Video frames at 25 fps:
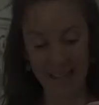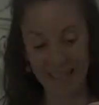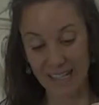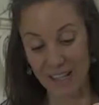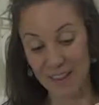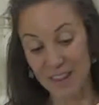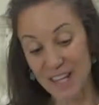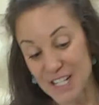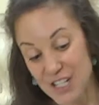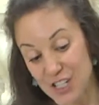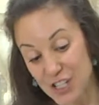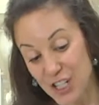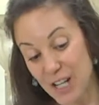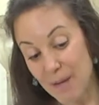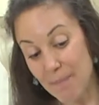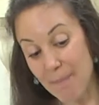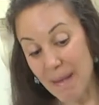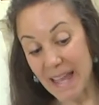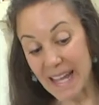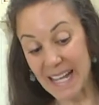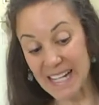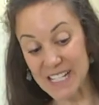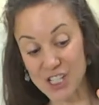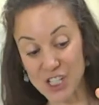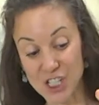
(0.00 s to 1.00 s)
Now this you can
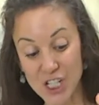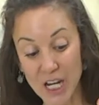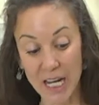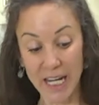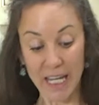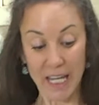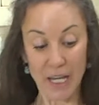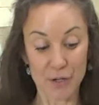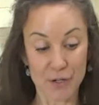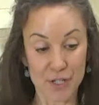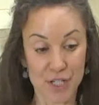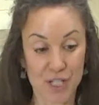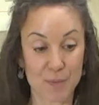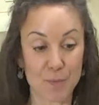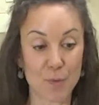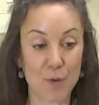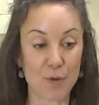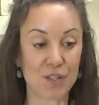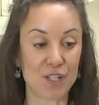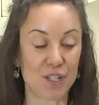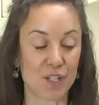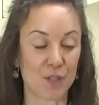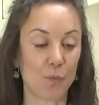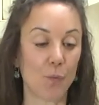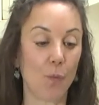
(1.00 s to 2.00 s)
make as chunky or
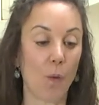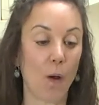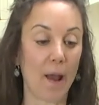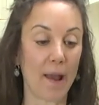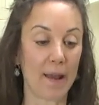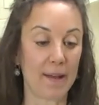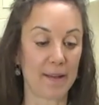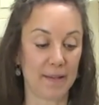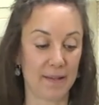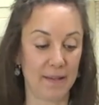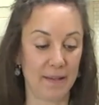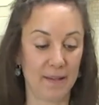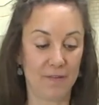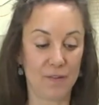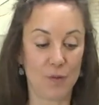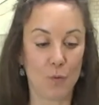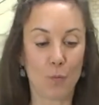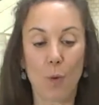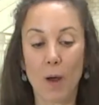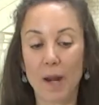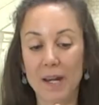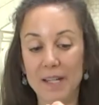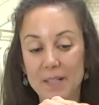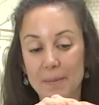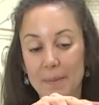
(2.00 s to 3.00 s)
smooth as you want. If you
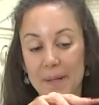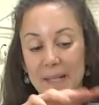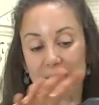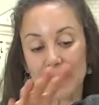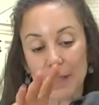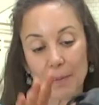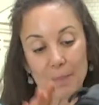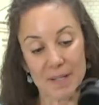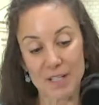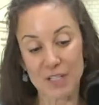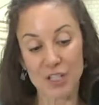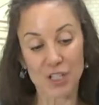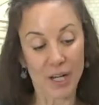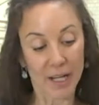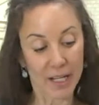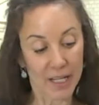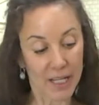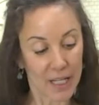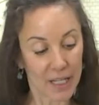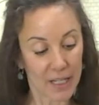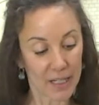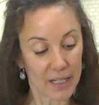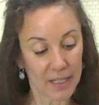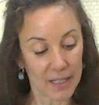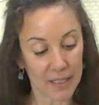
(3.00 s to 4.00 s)
want it to be a little bit
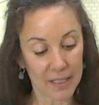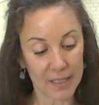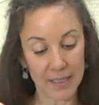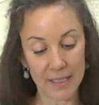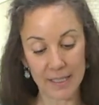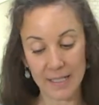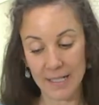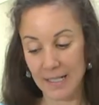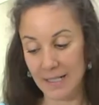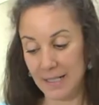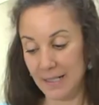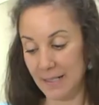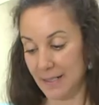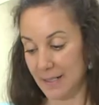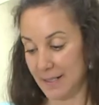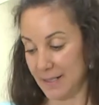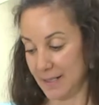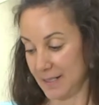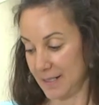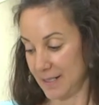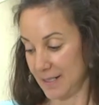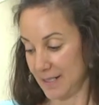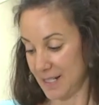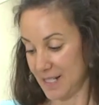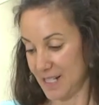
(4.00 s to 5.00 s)
chunkier,
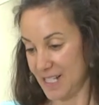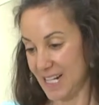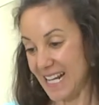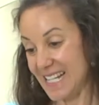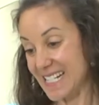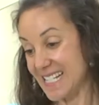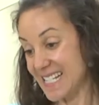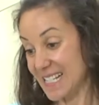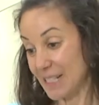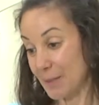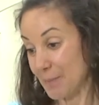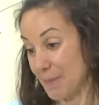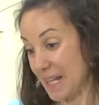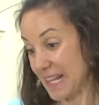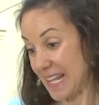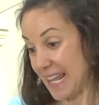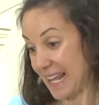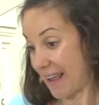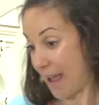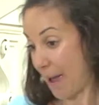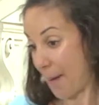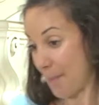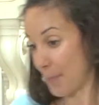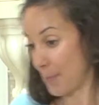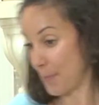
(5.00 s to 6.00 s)
to taste a little bit
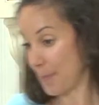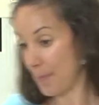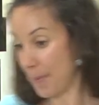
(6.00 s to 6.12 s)
like apple